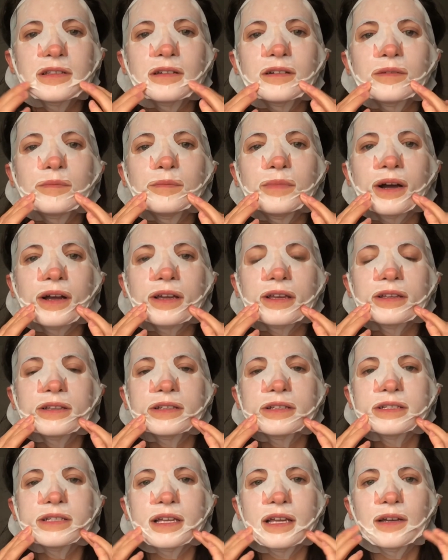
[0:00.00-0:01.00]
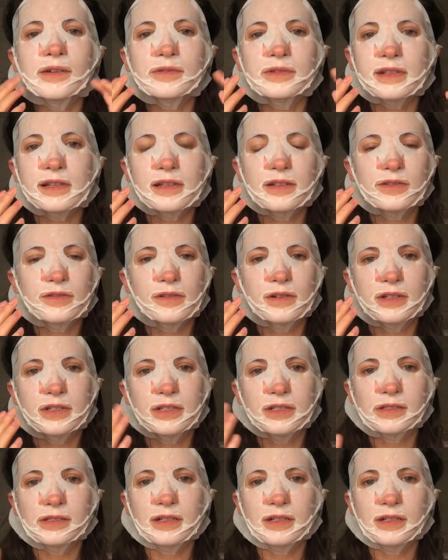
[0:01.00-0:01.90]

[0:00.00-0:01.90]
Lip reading: Back in the day it was literally just